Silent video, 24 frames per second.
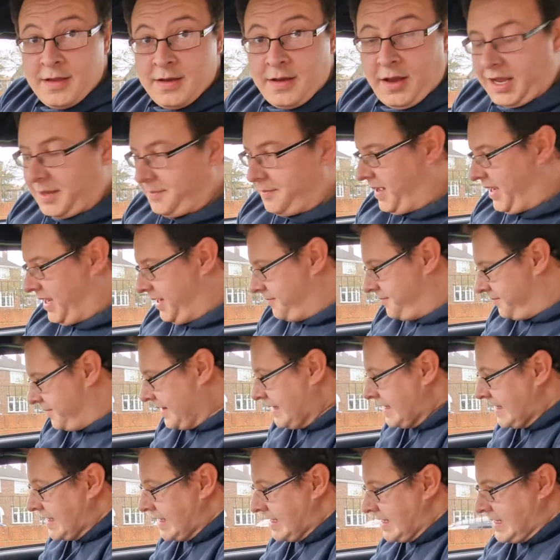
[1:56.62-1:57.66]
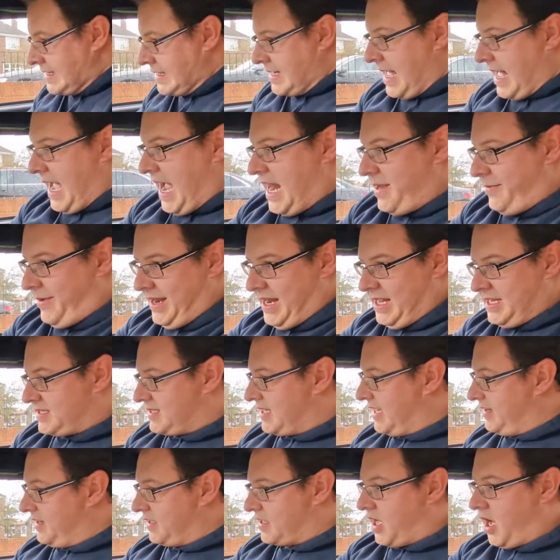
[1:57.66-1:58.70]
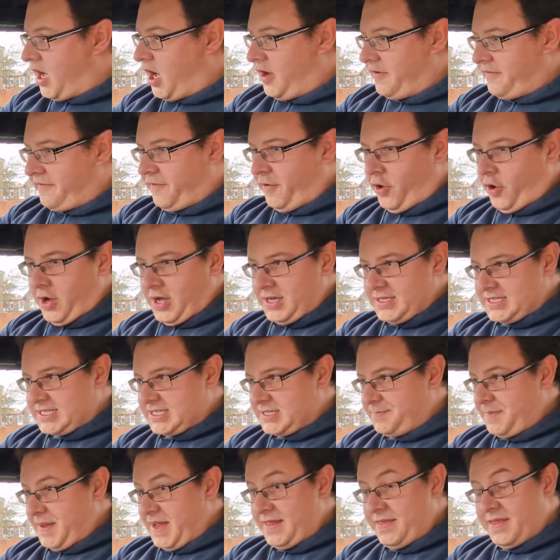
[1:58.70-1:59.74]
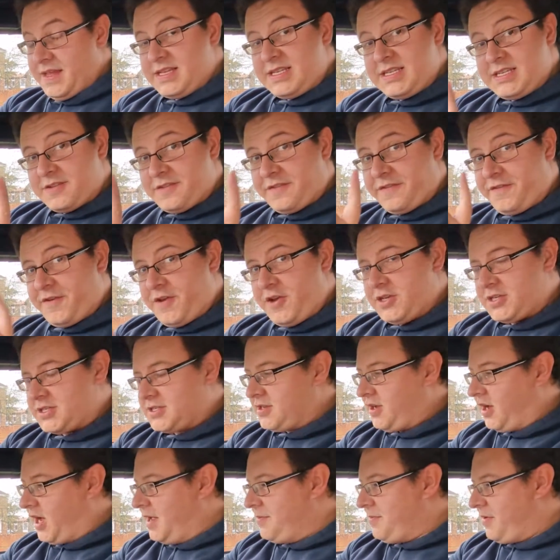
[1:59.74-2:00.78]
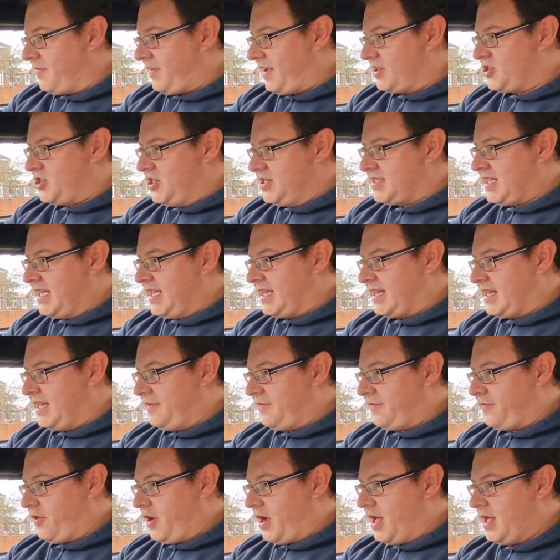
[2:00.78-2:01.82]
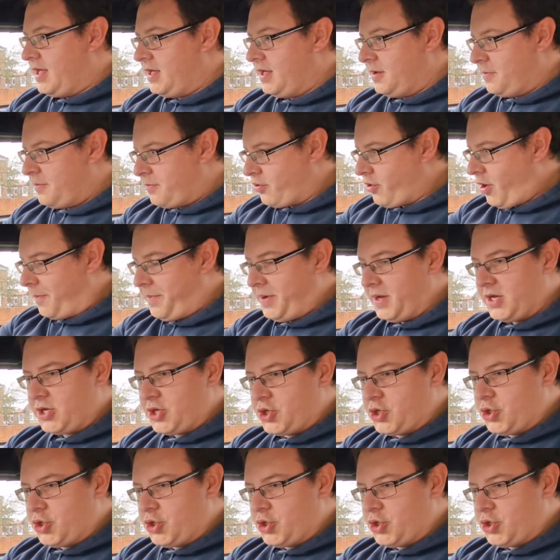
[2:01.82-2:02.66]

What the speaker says: like me. Anyway, let's take the car for a spin. This is the first time I've actually taken it for a proper